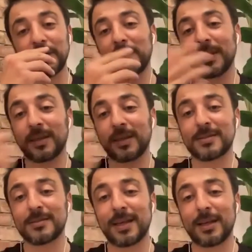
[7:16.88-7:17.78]

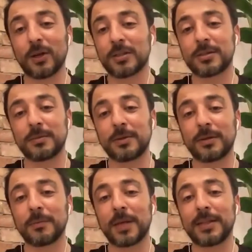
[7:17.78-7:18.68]
because they lost,
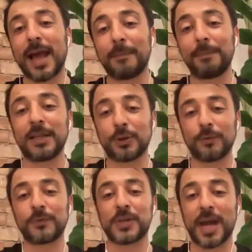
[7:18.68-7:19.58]
the ability
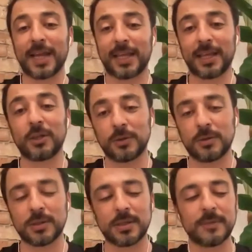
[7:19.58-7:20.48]
of tracking the
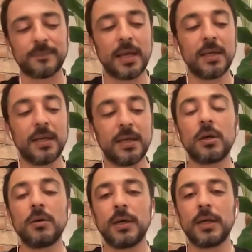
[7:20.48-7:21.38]
users.
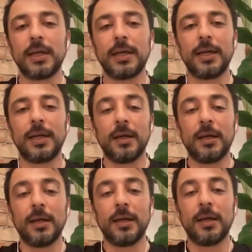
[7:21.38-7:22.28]
So,
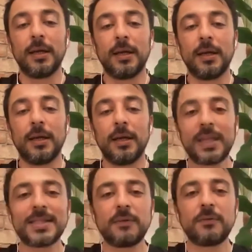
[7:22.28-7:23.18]
with
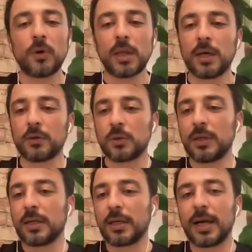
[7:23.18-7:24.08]
this new rollout,
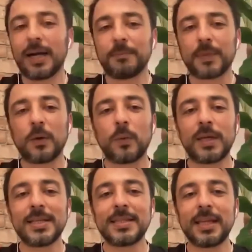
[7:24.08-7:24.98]
Roy,
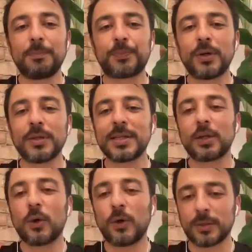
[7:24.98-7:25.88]
what is the pros
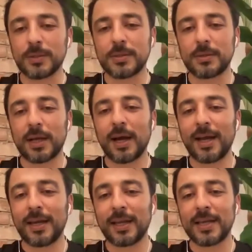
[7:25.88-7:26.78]
and cons
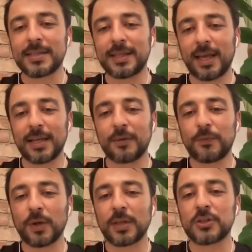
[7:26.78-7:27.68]
regarding
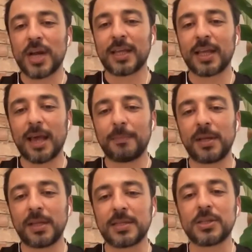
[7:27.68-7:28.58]
SKAdNetwork and tracking
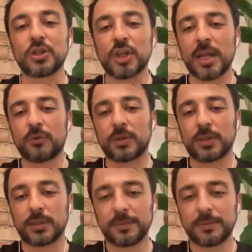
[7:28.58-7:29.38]
abilities in general?